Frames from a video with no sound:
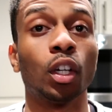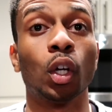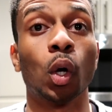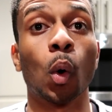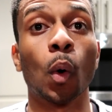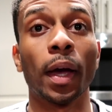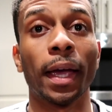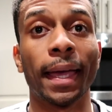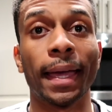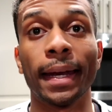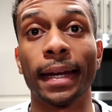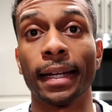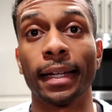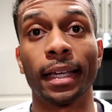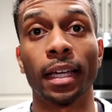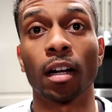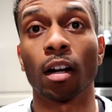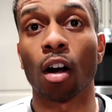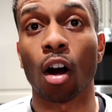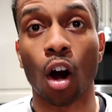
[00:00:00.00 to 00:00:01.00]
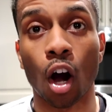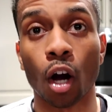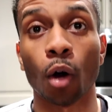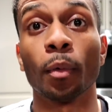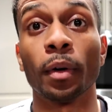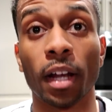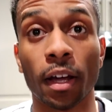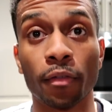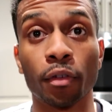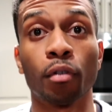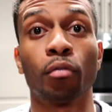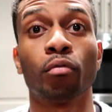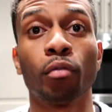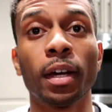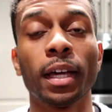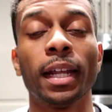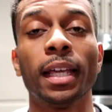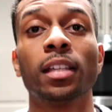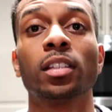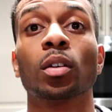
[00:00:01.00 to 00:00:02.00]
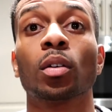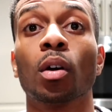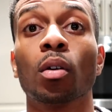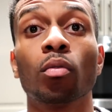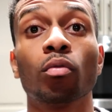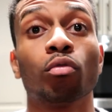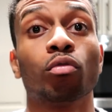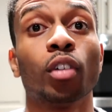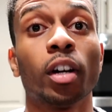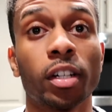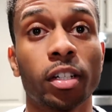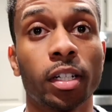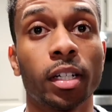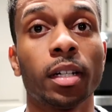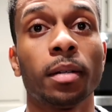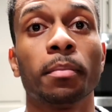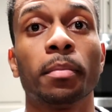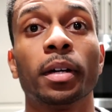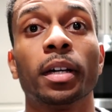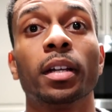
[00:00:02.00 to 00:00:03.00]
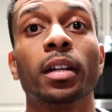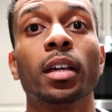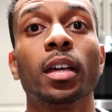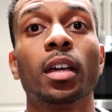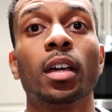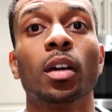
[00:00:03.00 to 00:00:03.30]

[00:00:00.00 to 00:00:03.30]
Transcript: Go ahead and get a car whenever you're ready, so don't rush it, but